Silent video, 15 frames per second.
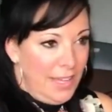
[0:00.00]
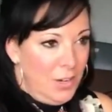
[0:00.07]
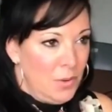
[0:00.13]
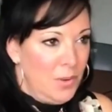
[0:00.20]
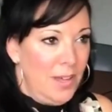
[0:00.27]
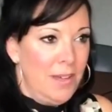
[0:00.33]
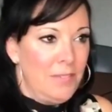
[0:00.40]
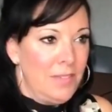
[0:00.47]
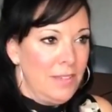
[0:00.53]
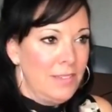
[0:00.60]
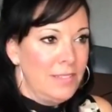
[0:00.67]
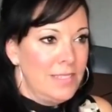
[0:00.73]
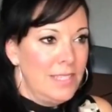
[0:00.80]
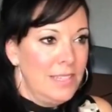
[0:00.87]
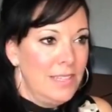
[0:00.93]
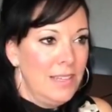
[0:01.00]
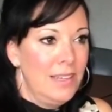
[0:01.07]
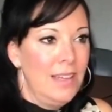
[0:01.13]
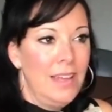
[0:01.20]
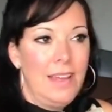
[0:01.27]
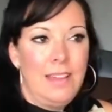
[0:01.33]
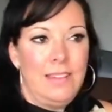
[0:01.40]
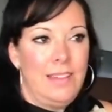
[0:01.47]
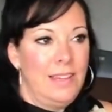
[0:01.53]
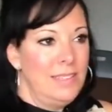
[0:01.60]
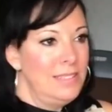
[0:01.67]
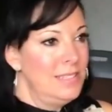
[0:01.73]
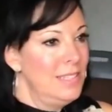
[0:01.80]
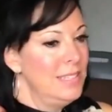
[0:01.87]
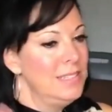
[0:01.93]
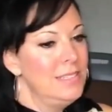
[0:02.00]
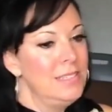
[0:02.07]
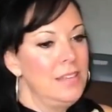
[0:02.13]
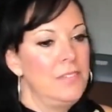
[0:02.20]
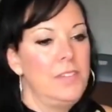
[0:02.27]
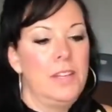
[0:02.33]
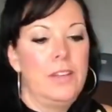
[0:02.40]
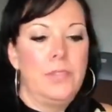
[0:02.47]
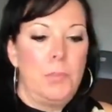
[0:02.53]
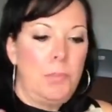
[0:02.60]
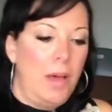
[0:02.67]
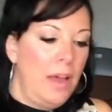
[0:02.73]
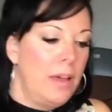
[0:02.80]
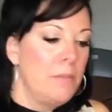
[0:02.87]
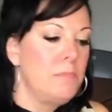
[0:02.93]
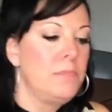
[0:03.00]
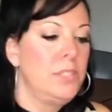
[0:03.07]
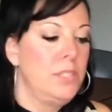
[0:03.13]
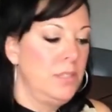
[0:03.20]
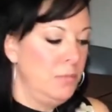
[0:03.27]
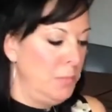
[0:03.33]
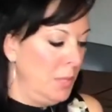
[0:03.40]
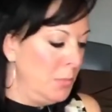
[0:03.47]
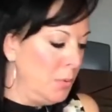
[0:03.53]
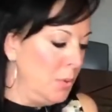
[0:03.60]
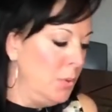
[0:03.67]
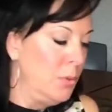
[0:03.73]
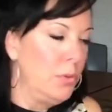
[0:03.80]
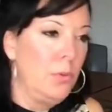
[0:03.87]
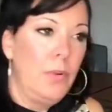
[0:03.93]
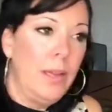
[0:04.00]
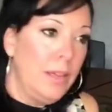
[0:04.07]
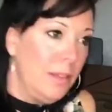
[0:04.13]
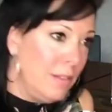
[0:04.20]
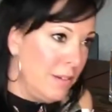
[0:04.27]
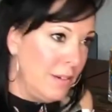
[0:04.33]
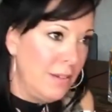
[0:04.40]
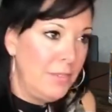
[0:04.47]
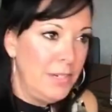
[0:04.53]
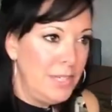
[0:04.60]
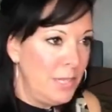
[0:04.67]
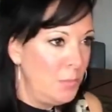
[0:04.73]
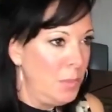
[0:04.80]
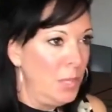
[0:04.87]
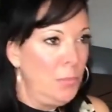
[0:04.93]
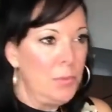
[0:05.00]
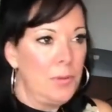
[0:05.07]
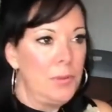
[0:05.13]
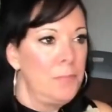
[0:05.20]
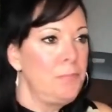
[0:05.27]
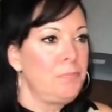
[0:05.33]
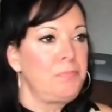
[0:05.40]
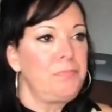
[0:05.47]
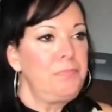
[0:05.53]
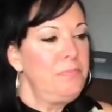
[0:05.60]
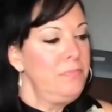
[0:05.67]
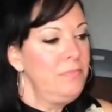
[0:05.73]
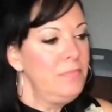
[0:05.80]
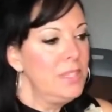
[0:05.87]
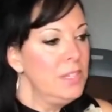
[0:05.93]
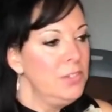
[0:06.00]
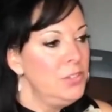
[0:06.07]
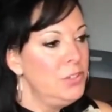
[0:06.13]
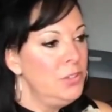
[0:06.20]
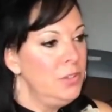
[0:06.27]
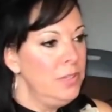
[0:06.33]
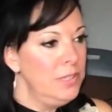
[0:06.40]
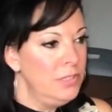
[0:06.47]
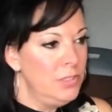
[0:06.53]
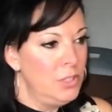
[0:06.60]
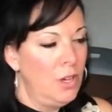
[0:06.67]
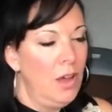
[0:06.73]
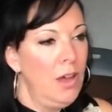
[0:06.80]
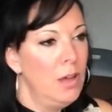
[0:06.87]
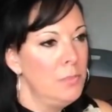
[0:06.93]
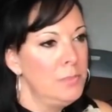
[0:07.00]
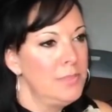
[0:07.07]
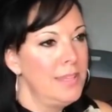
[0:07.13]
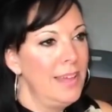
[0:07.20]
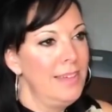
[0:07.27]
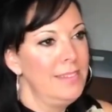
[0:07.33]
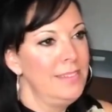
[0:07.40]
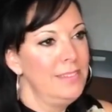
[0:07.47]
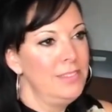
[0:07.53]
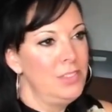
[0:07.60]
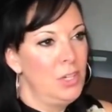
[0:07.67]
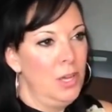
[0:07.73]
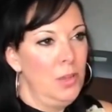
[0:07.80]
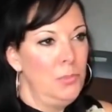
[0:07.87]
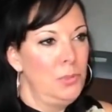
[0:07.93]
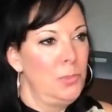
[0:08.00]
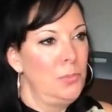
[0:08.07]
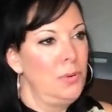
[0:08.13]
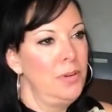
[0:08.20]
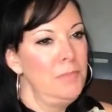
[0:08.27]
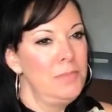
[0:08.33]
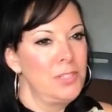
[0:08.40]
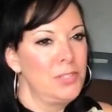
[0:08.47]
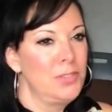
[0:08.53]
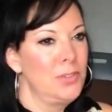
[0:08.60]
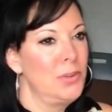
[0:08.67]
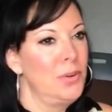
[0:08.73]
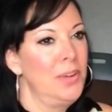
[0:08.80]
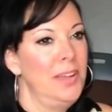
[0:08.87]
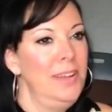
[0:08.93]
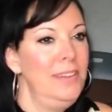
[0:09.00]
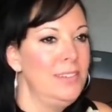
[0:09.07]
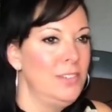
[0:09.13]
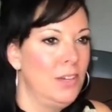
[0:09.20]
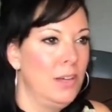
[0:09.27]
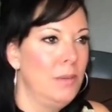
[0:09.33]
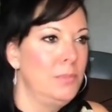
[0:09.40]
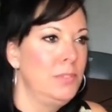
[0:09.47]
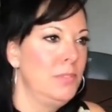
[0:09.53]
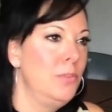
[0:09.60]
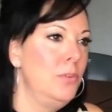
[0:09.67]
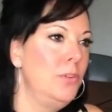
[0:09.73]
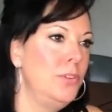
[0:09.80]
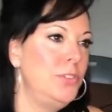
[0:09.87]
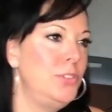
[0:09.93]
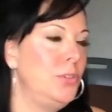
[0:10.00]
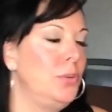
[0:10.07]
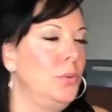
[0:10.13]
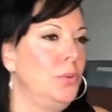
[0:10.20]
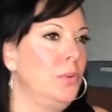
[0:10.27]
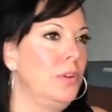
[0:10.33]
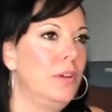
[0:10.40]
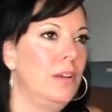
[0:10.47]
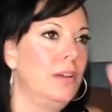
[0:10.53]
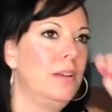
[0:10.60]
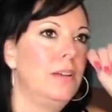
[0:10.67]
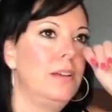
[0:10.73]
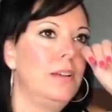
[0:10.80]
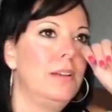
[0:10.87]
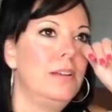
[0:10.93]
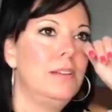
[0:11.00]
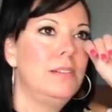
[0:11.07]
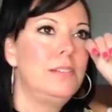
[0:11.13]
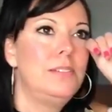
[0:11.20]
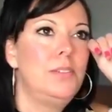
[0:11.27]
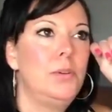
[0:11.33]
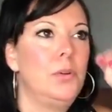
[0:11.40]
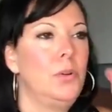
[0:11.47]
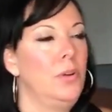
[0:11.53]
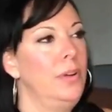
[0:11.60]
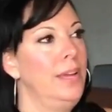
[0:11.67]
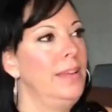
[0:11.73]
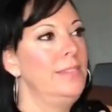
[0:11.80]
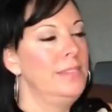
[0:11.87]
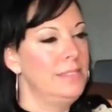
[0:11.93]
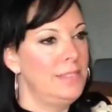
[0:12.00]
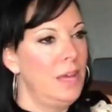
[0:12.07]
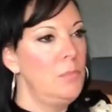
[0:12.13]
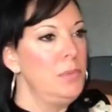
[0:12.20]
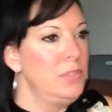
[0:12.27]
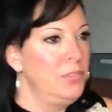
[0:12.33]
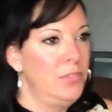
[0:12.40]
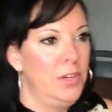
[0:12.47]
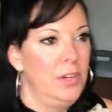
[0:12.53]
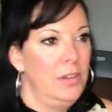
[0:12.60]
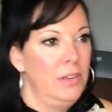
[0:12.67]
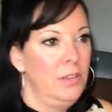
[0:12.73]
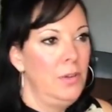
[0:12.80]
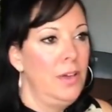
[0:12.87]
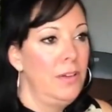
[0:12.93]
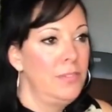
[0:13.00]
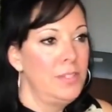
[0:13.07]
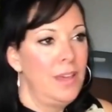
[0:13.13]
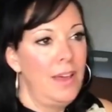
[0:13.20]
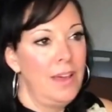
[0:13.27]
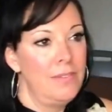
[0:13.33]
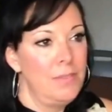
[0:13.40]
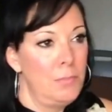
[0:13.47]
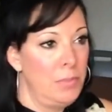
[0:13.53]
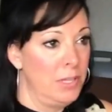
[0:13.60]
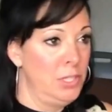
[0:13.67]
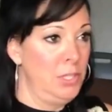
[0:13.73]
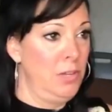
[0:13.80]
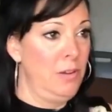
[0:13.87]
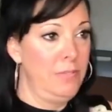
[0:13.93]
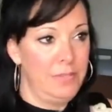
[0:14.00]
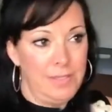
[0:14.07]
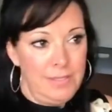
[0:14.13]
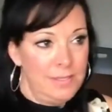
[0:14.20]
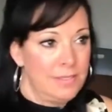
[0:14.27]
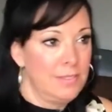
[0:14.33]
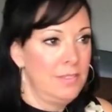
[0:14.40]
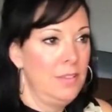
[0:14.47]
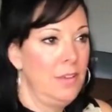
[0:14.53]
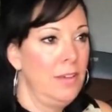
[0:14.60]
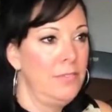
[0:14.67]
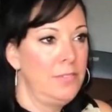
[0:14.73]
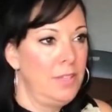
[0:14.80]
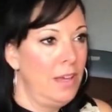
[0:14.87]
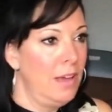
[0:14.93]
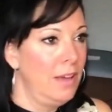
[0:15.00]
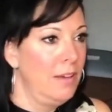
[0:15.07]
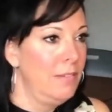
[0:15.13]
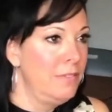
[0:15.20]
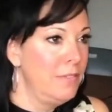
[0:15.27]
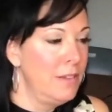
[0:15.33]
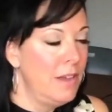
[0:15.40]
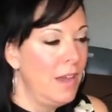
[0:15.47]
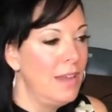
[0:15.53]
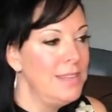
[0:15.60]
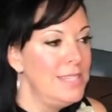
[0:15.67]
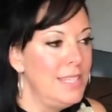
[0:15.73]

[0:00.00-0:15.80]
they don't have guilt and they send stuff down the pipe to the people who, the regular everyday people, to do these jobs. And these jobs are pretty much creative jobs in order to to create this atmosphere. You have to have a budget office, you have to have an